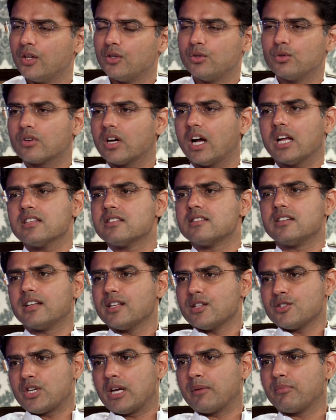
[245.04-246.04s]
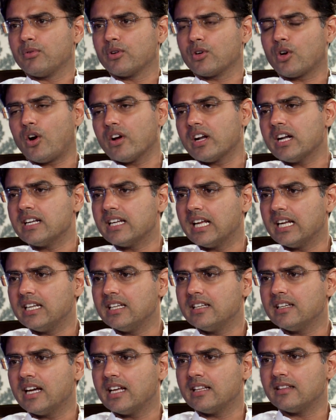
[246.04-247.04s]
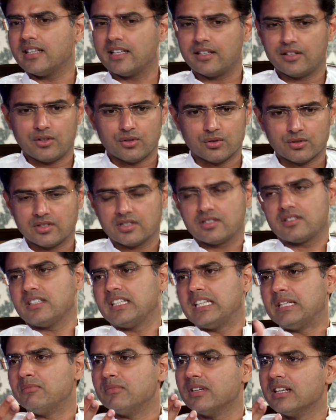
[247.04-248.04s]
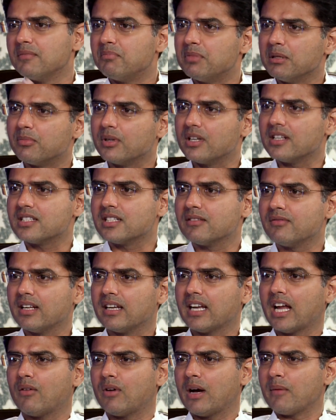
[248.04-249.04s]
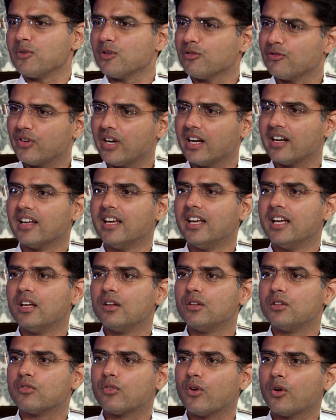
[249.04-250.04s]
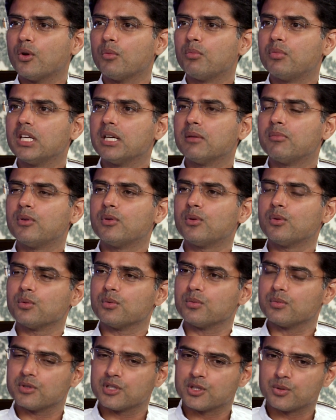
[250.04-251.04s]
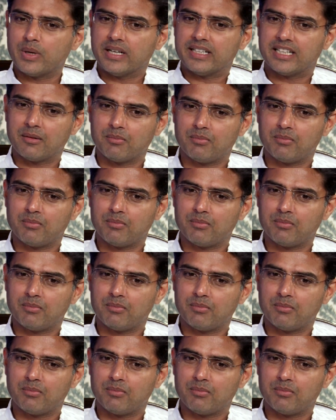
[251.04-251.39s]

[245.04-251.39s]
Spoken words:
You can't sit in Jaipur or in Delhi and then just email people and say, well, now I'm your friend. You've got to be able to sweat and